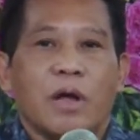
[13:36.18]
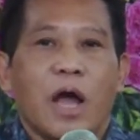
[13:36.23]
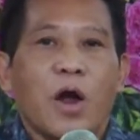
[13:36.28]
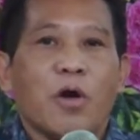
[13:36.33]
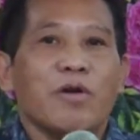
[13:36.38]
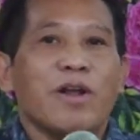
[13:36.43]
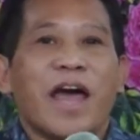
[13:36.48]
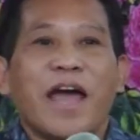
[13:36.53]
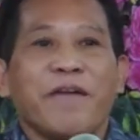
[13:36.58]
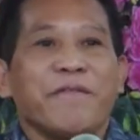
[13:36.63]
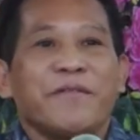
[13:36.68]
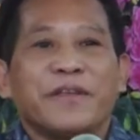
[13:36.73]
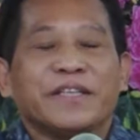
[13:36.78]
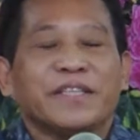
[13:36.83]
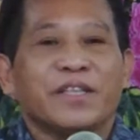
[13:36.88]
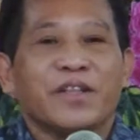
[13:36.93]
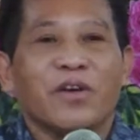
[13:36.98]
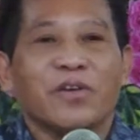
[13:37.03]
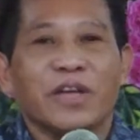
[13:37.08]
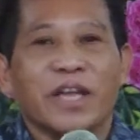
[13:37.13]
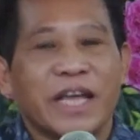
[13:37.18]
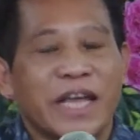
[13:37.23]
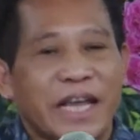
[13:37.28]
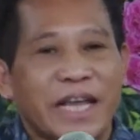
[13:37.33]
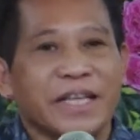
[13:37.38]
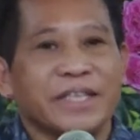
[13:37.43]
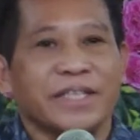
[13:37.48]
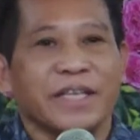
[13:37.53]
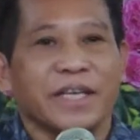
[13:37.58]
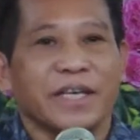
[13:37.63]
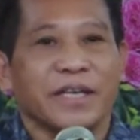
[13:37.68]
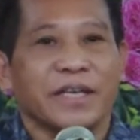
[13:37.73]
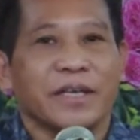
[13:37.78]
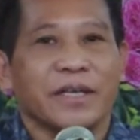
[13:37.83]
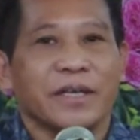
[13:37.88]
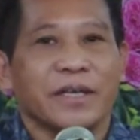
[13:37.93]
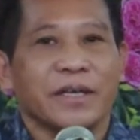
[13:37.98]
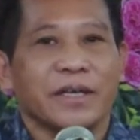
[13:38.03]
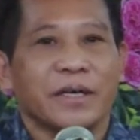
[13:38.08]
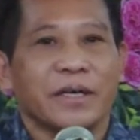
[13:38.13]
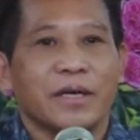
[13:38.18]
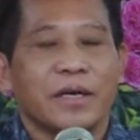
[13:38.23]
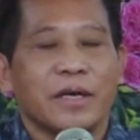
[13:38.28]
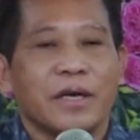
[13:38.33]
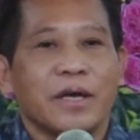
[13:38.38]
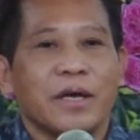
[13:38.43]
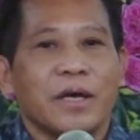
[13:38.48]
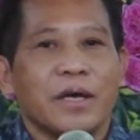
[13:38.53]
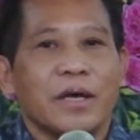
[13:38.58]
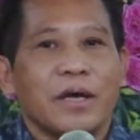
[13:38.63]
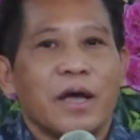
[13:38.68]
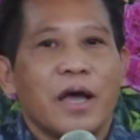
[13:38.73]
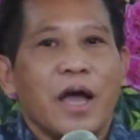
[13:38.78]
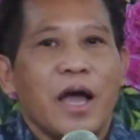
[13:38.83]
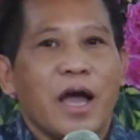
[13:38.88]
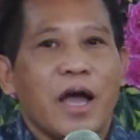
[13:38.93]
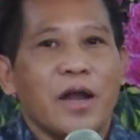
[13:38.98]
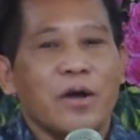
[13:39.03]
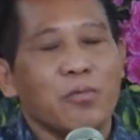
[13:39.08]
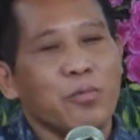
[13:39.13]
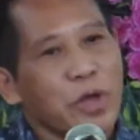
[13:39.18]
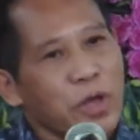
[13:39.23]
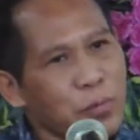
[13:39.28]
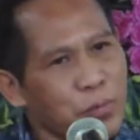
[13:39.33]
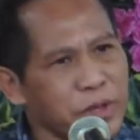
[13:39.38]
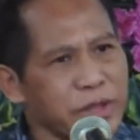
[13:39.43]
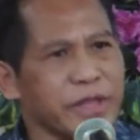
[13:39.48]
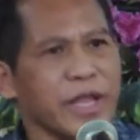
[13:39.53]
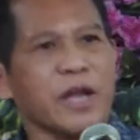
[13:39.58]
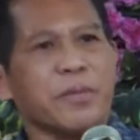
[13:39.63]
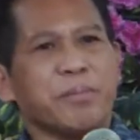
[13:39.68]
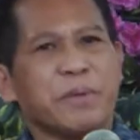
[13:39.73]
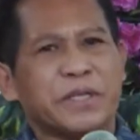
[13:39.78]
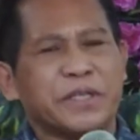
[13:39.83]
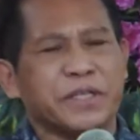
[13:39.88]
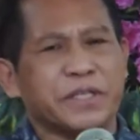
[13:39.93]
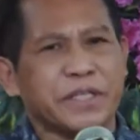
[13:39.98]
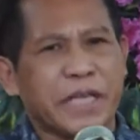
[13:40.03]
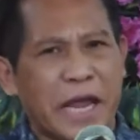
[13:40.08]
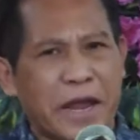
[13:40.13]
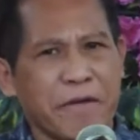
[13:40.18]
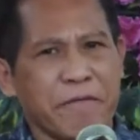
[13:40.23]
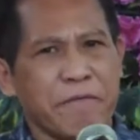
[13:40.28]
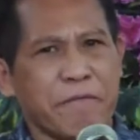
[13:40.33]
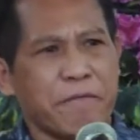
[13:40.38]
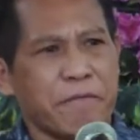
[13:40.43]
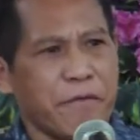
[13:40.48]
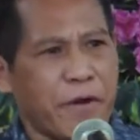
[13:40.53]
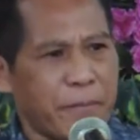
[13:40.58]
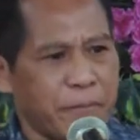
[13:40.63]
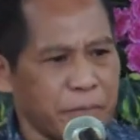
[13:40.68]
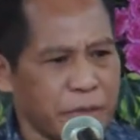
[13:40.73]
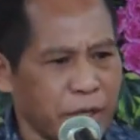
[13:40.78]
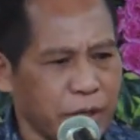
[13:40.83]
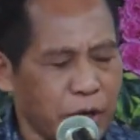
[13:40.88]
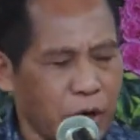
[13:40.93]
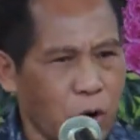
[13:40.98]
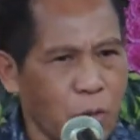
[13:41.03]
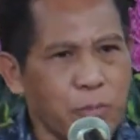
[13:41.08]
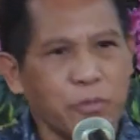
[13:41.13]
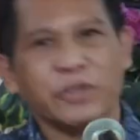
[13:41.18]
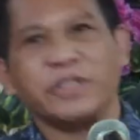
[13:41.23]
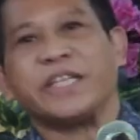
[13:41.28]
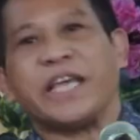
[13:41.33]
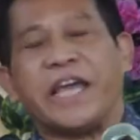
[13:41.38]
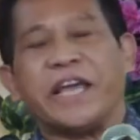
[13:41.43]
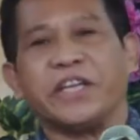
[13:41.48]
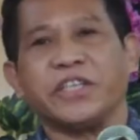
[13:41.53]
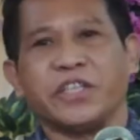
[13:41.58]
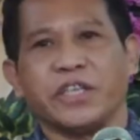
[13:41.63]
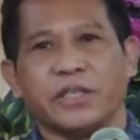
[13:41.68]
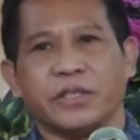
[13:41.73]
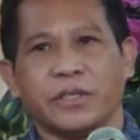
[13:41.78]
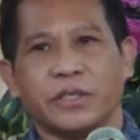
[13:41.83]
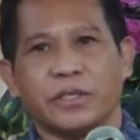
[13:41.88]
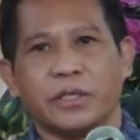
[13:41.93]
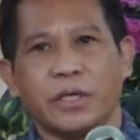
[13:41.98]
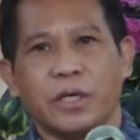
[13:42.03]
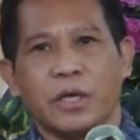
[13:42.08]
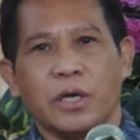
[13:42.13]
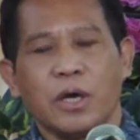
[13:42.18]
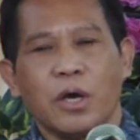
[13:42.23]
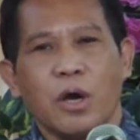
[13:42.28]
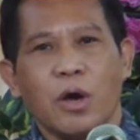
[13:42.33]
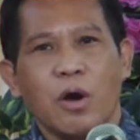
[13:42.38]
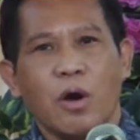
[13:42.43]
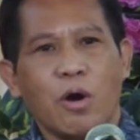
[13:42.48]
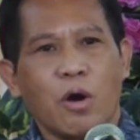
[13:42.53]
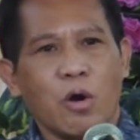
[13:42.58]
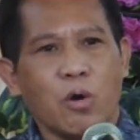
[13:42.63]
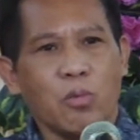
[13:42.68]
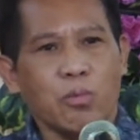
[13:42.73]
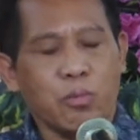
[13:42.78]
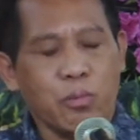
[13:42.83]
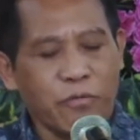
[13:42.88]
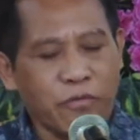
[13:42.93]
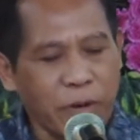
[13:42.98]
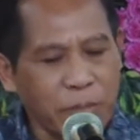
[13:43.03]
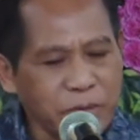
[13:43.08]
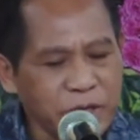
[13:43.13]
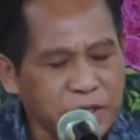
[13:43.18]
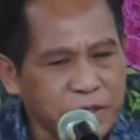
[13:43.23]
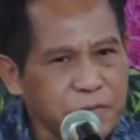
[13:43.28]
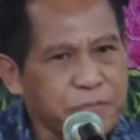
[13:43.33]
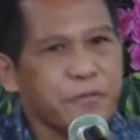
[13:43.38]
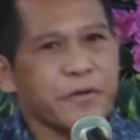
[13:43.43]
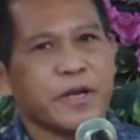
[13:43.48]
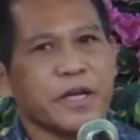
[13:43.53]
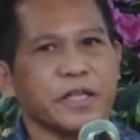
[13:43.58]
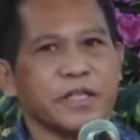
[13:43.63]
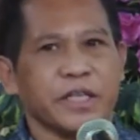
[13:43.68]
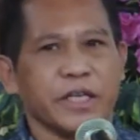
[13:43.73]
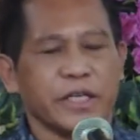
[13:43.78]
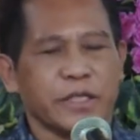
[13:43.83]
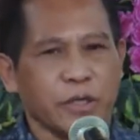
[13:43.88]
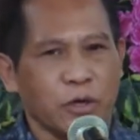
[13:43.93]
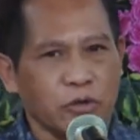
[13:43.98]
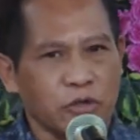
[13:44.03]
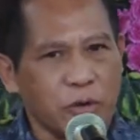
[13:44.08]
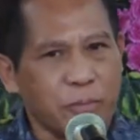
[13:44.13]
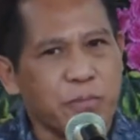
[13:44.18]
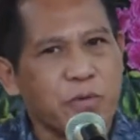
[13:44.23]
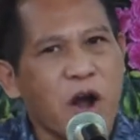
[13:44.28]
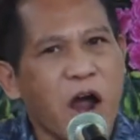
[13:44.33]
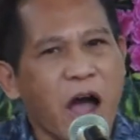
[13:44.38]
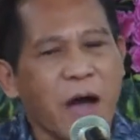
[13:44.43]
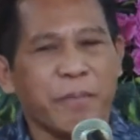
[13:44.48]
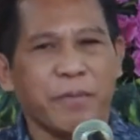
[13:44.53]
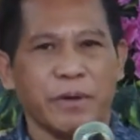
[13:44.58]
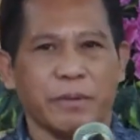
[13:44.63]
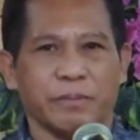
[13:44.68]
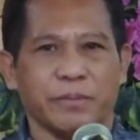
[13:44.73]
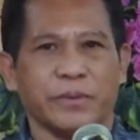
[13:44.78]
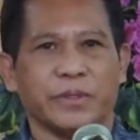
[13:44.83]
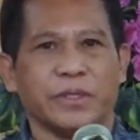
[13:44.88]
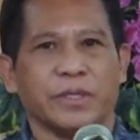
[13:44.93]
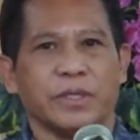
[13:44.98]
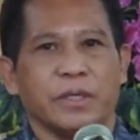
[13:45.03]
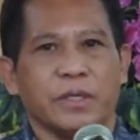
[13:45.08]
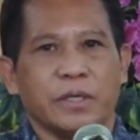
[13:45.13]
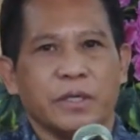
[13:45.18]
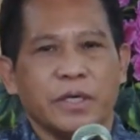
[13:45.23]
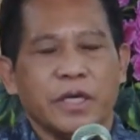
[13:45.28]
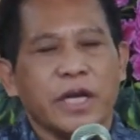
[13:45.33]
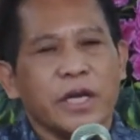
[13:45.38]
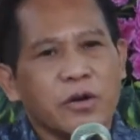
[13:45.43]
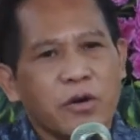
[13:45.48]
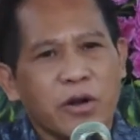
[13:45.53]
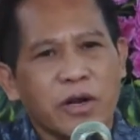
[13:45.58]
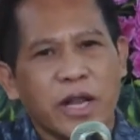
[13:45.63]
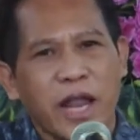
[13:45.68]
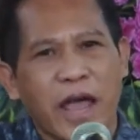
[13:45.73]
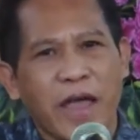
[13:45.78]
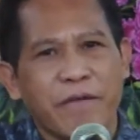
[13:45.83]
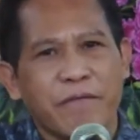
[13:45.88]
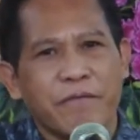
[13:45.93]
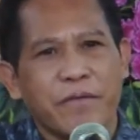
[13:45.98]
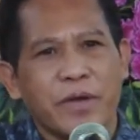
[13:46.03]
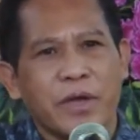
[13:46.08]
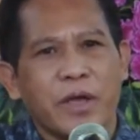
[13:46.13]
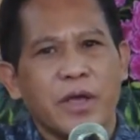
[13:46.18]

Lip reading: our life is not easy. And we will not be safe from the oppositions or from the difficulties or the problems in our life.